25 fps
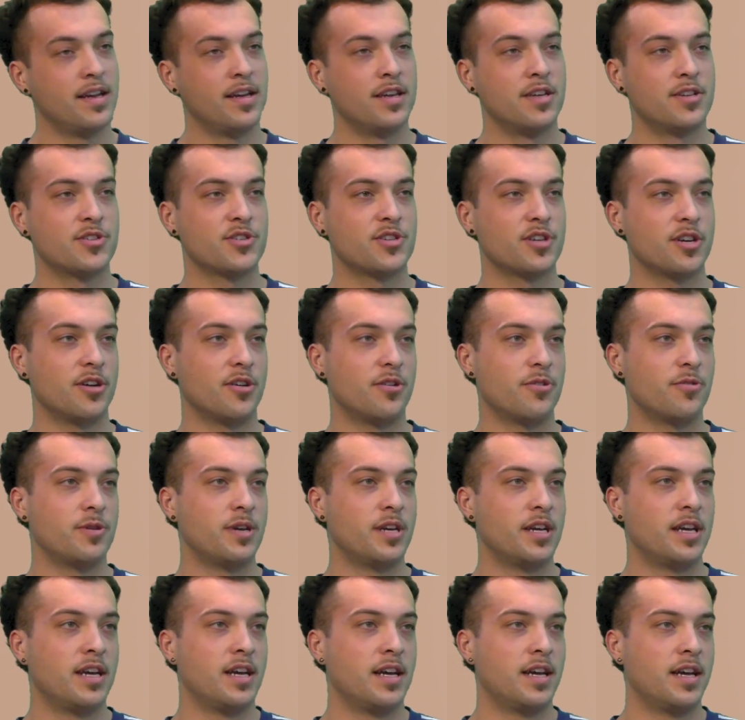So
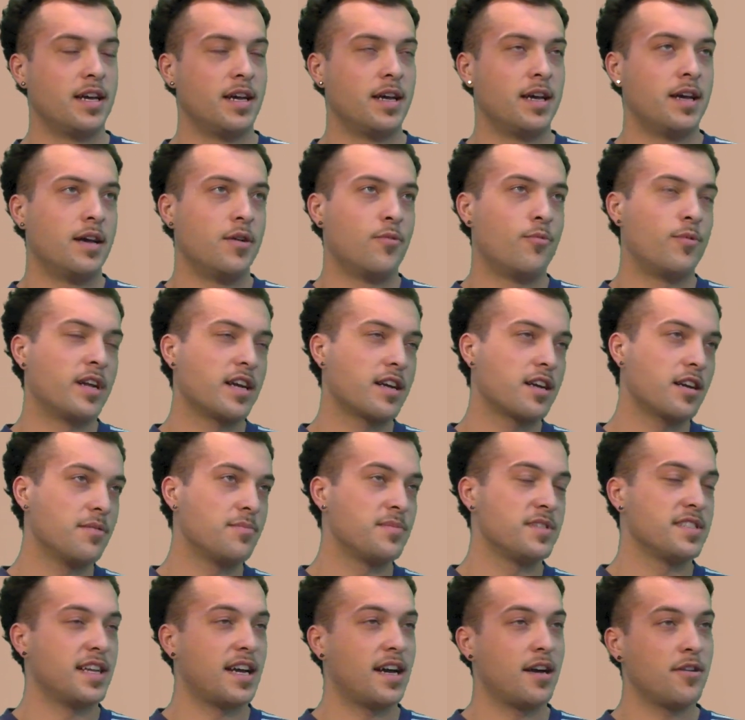when it
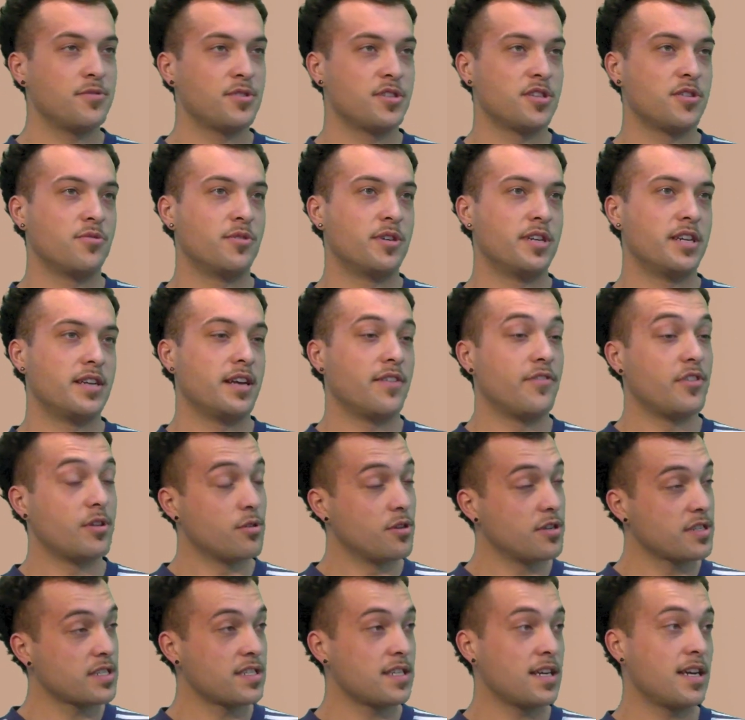comes down to it, if it
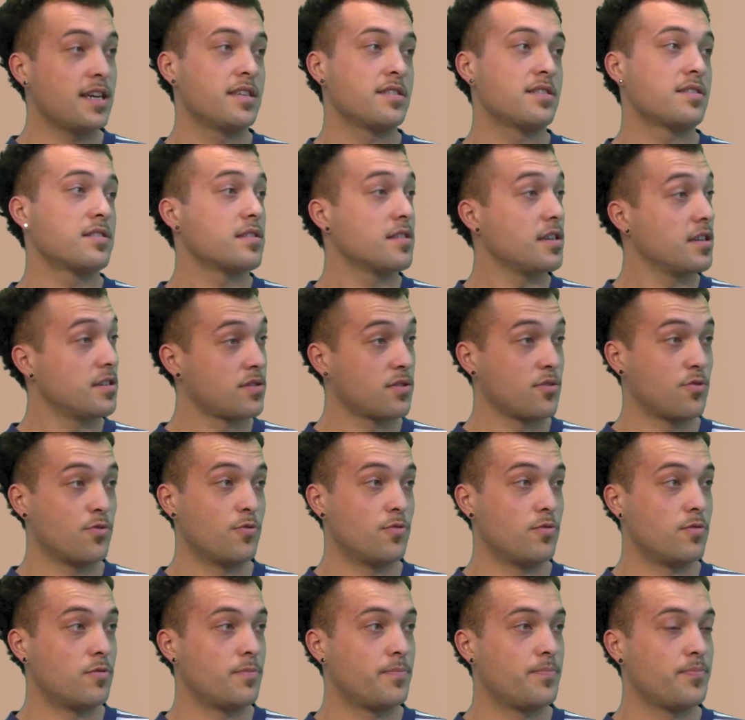looks nice, it's
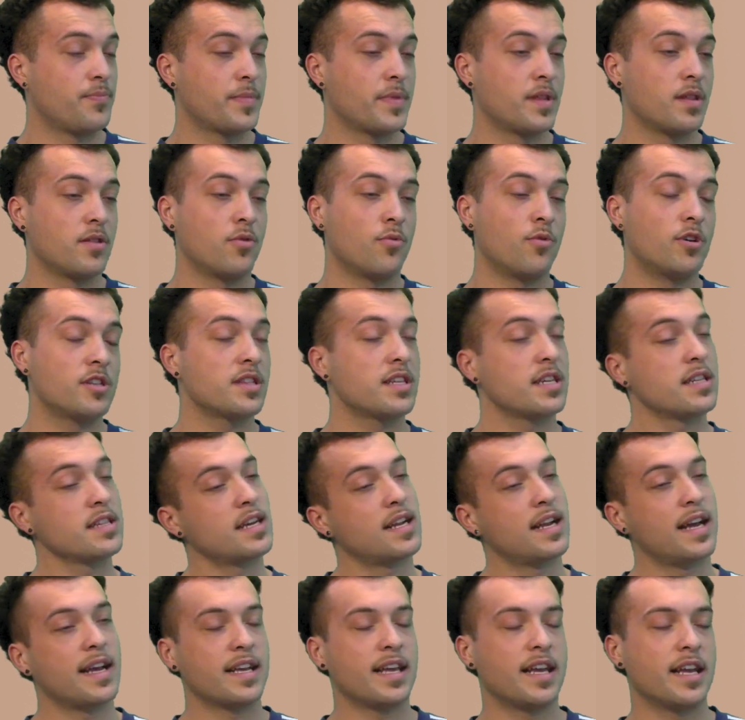cool. The one thing
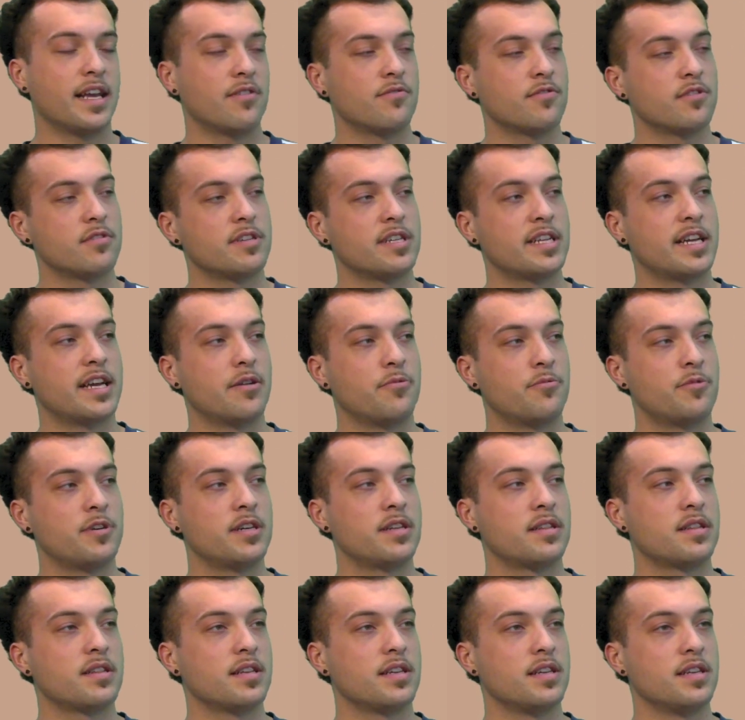that I can't really get
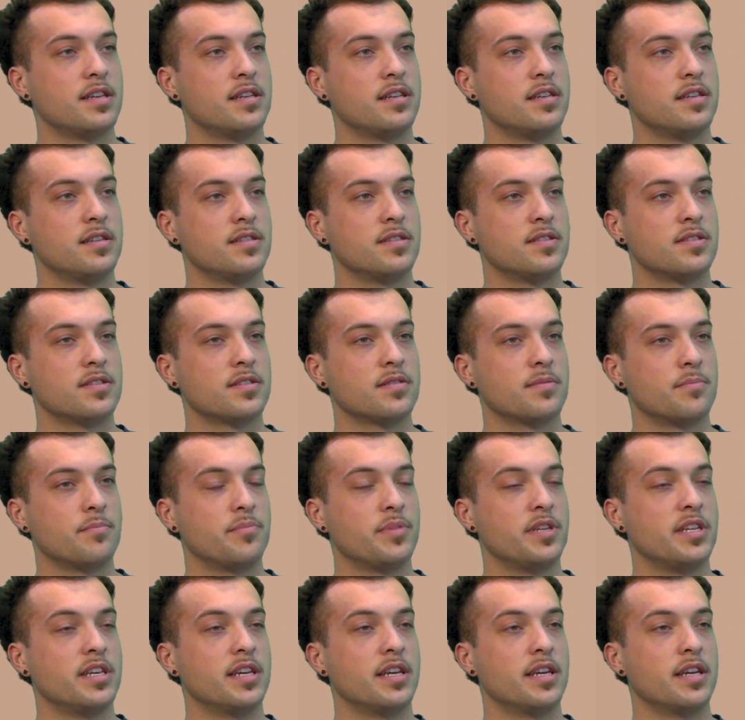with is
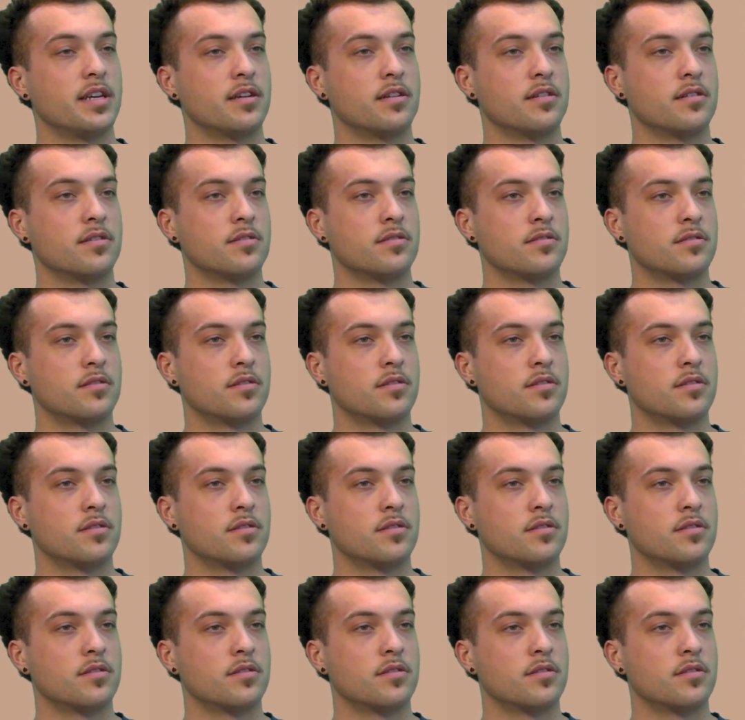being